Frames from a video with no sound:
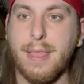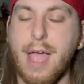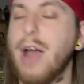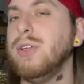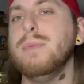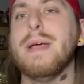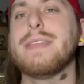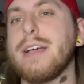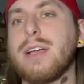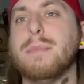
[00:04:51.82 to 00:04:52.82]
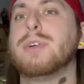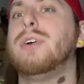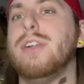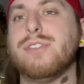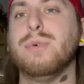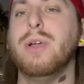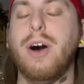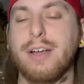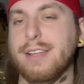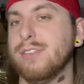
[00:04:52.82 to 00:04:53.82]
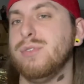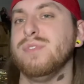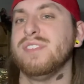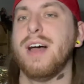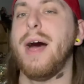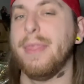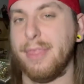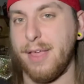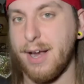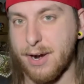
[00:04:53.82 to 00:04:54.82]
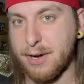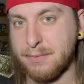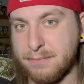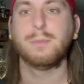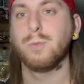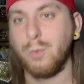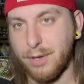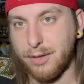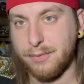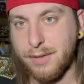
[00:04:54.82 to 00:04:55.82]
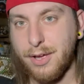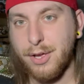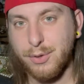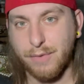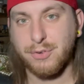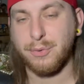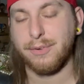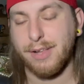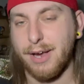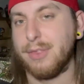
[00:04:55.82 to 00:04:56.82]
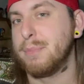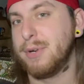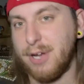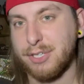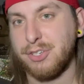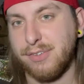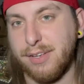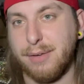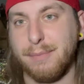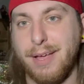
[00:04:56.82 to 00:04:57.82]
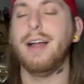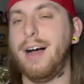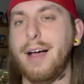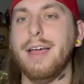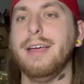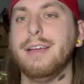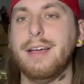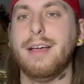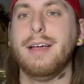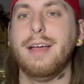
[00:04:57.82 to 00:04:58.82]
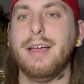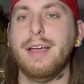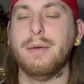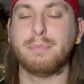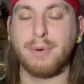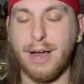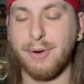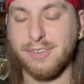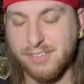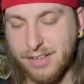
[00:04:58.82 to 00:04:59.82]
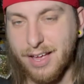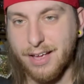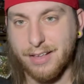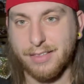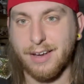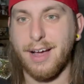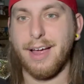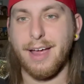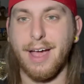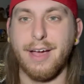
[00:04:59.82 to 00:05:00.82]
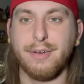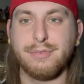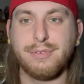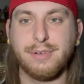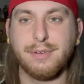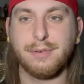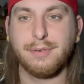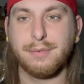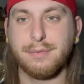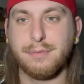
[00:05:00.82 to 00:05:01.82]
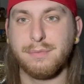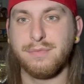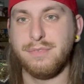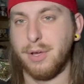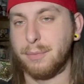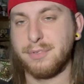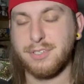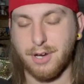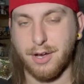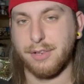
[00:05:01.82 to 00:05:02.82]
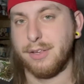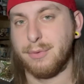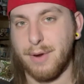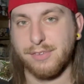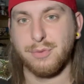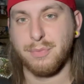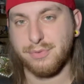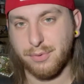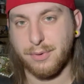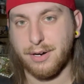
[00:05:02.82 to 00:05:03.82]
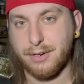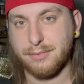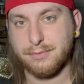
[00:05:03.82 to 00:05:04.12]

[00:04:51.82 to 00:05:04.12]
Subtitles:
How do you make that come across to an audience who's not there? Well, you have to rely on the production team. I am proud to say that I have filmed Connelly wrestle before.